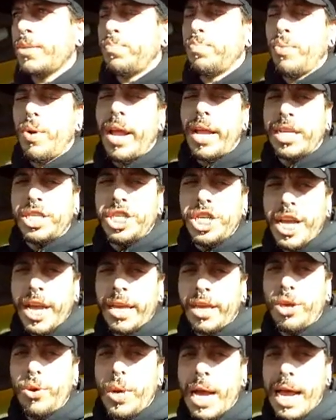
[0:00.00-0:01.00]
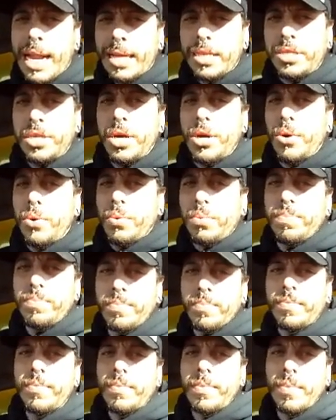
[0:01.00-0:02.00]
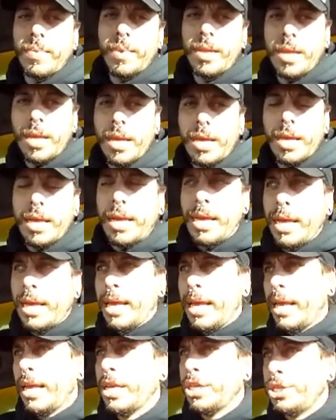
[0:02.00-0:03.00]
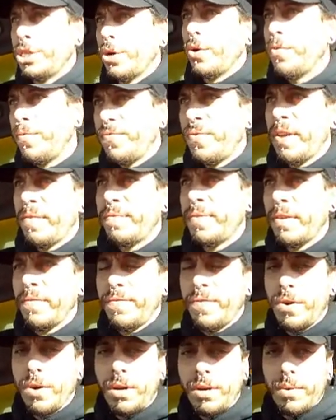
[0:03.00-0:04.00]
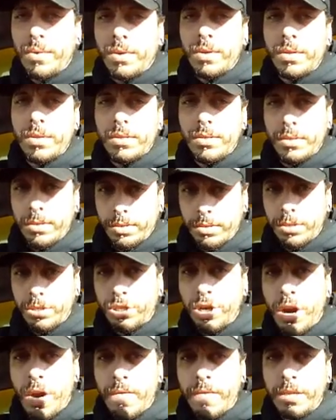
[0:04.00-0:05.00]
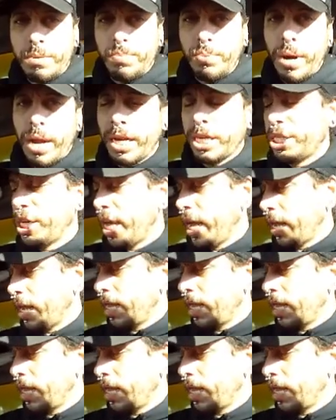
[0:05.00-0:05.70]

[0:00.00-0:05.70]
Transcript: brake check you gotta do is your 50-foot service brake check.